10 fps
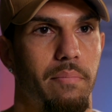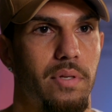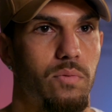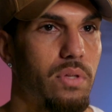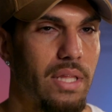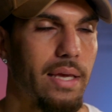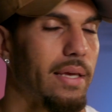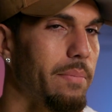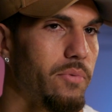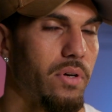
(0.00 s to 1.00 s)
is what they
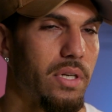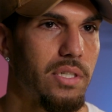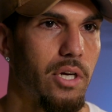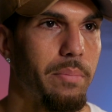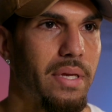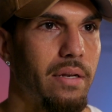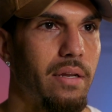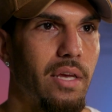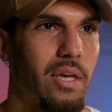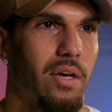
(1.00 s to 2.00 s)
kept trying to tell me. And
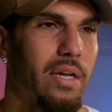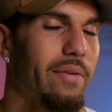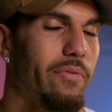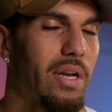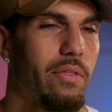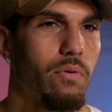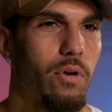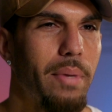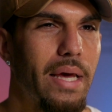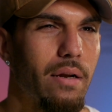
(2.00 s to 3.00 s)
I never really thought
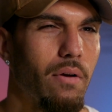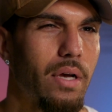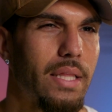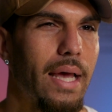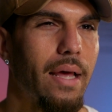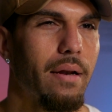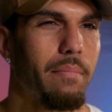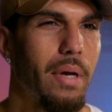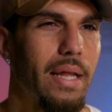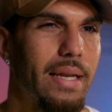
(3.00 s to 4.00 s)
about it like
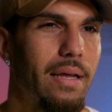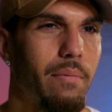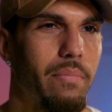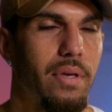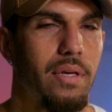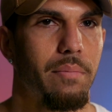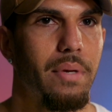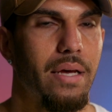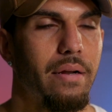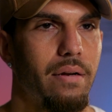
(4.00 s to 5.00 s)
that, but now I'm thinking
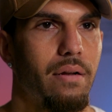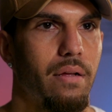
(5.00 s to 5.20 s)
about it.